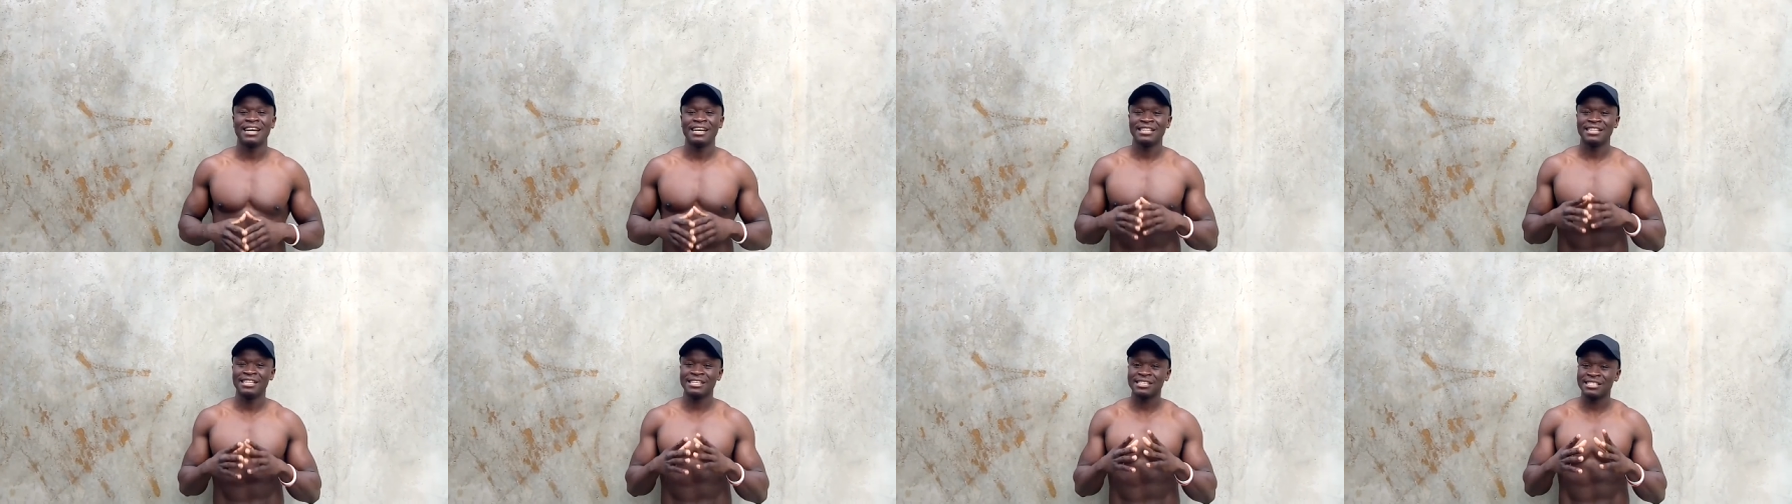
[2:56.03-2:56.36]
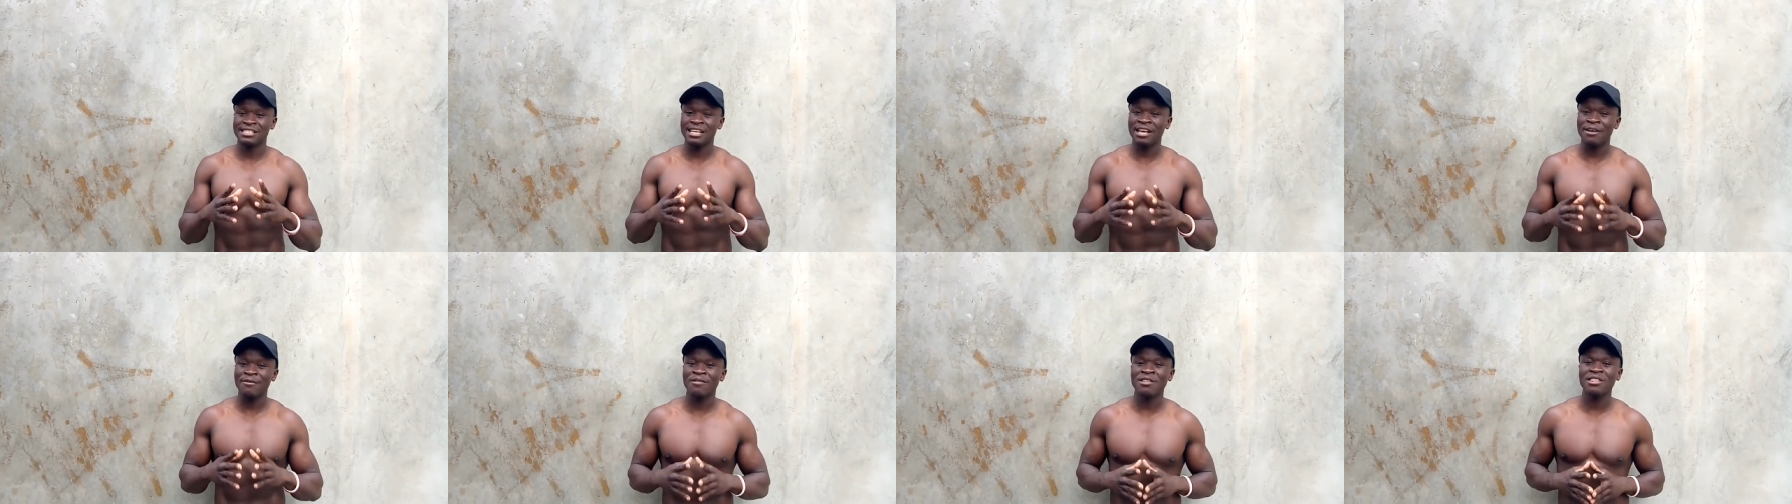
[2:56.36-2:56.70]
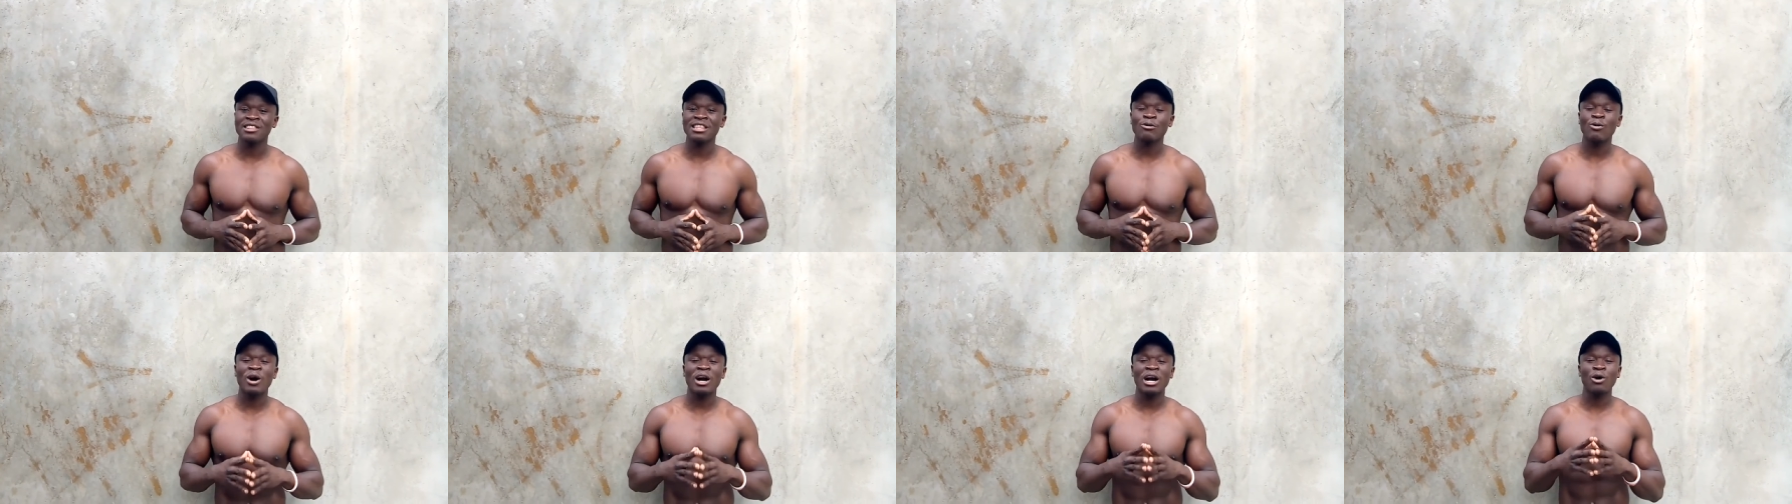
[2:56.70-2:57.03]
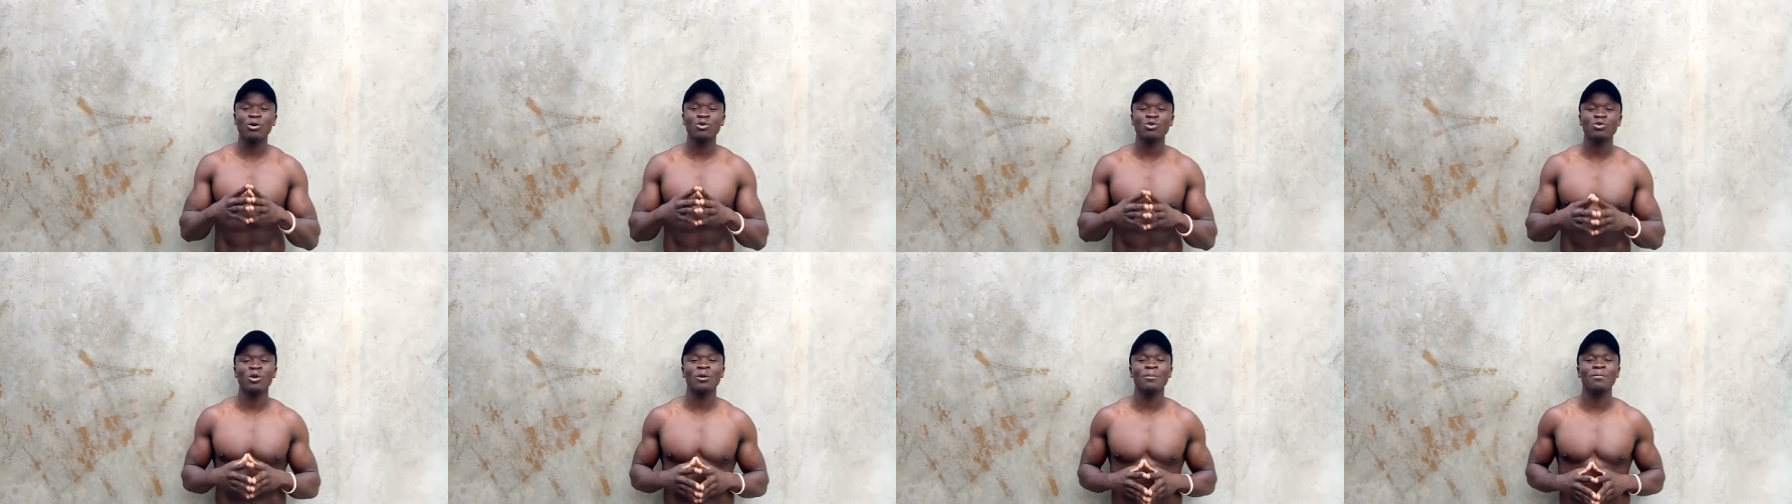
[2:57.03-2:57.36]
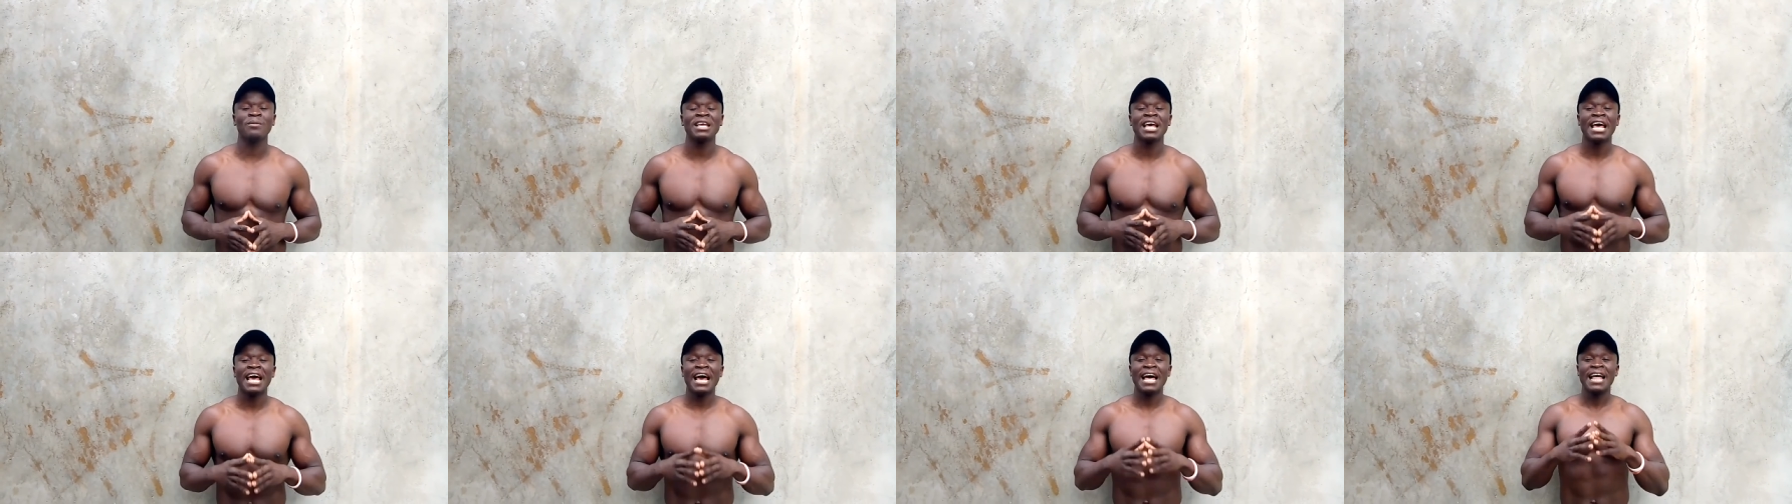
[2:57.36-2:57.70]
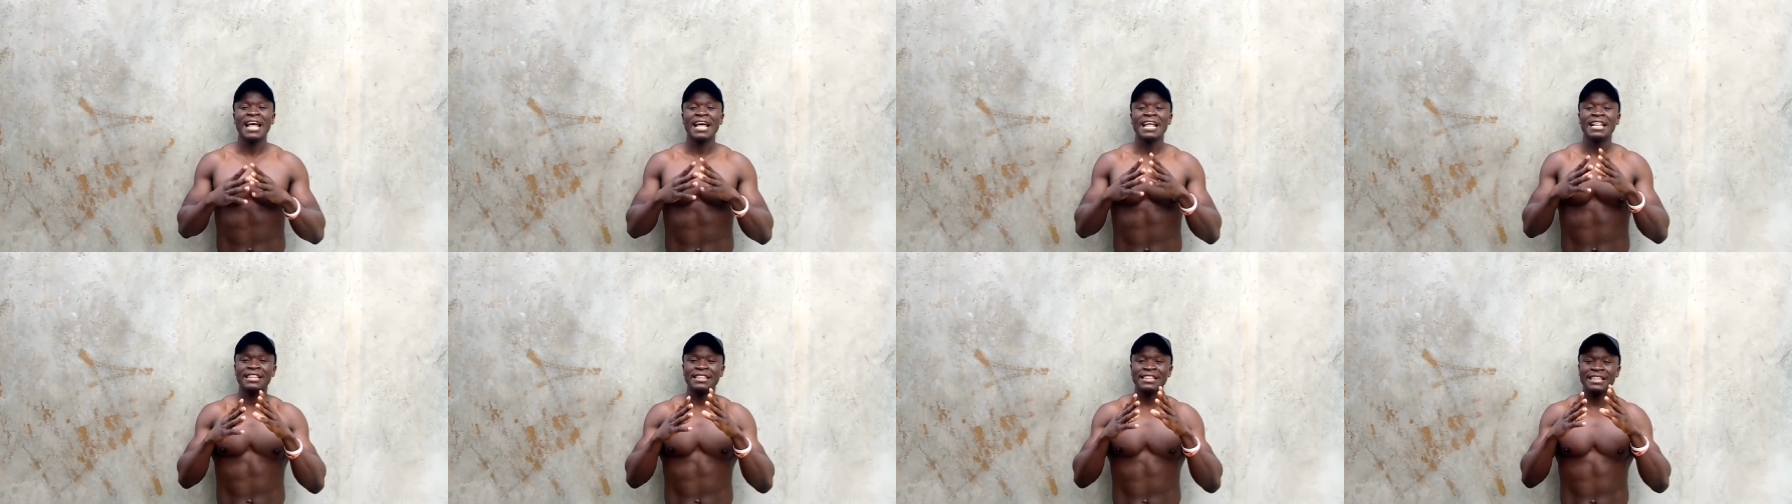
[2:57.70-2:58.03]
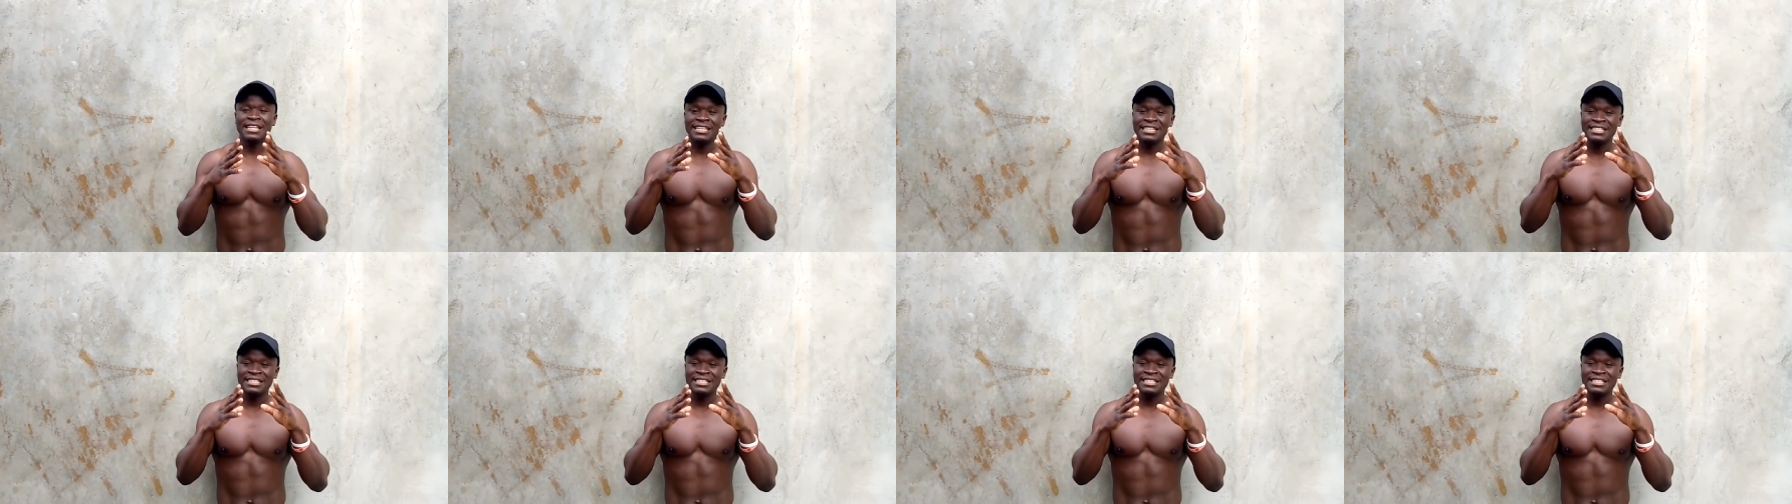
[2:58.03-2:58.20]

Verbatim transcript: The seventh workout will be the